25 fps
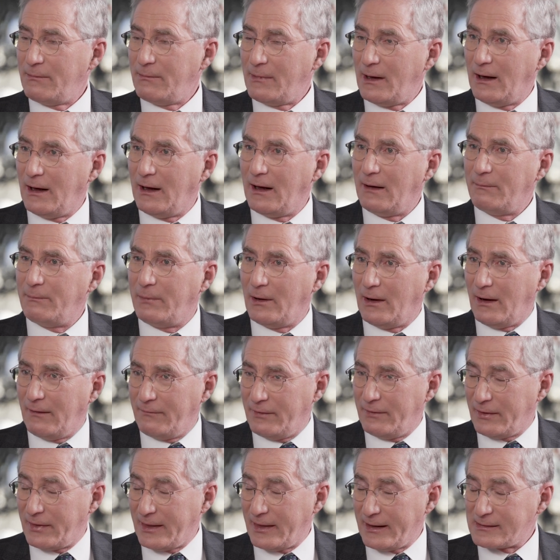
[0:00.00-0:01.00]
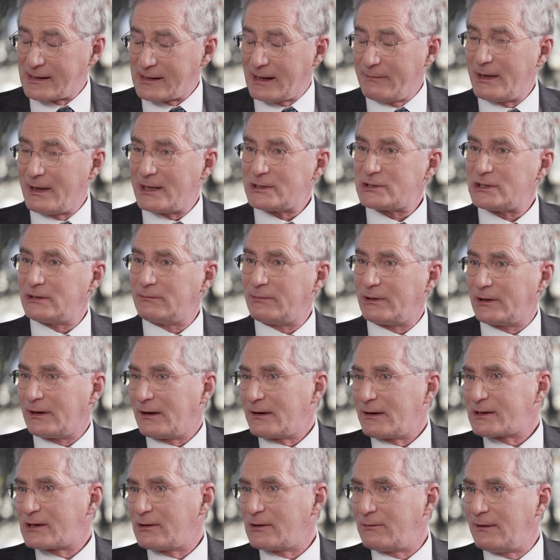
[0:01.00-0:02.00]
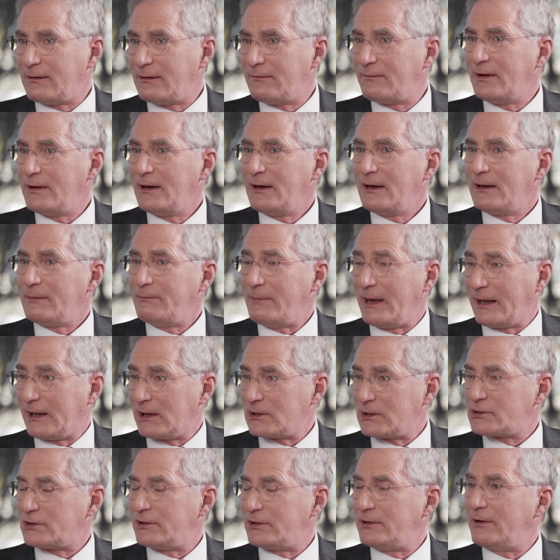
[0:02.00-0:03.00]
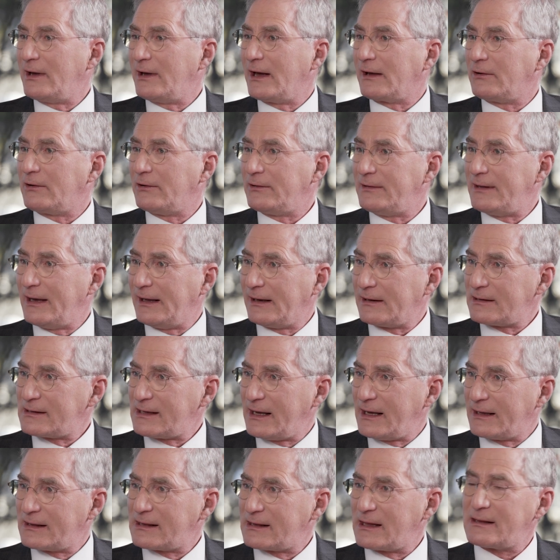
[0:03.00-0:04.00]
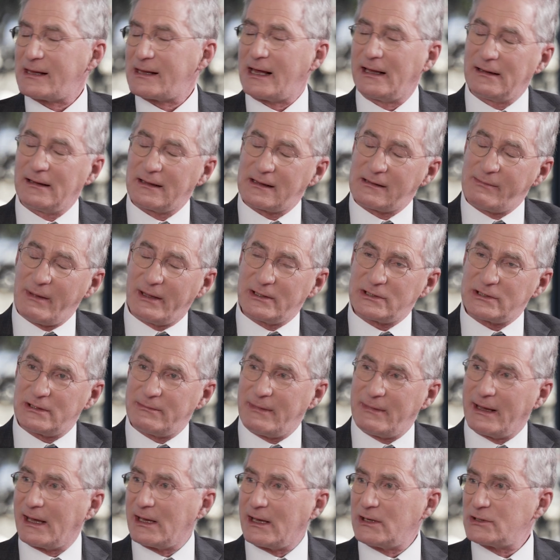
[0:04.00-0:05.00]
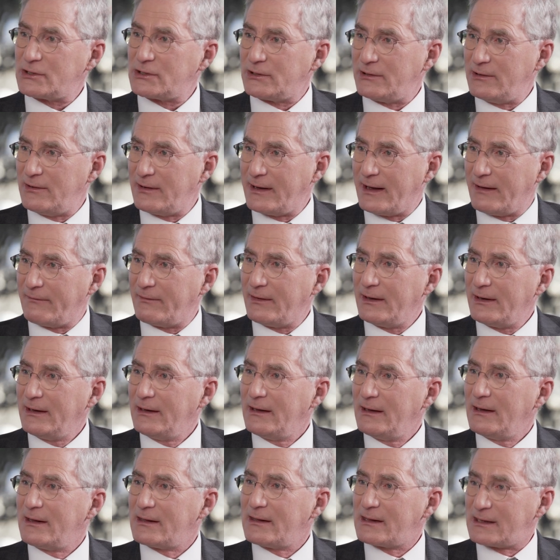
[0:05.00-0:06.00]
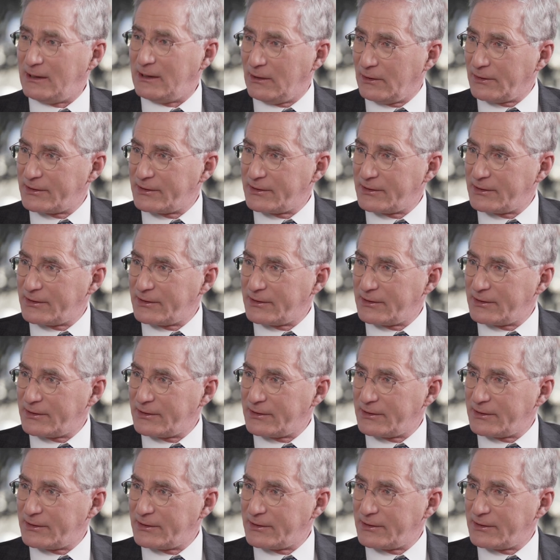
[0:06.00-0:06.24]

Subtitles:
of the things I mentioned, but also of making sure you get good data sets, as Alex mentioned, making sure you have skill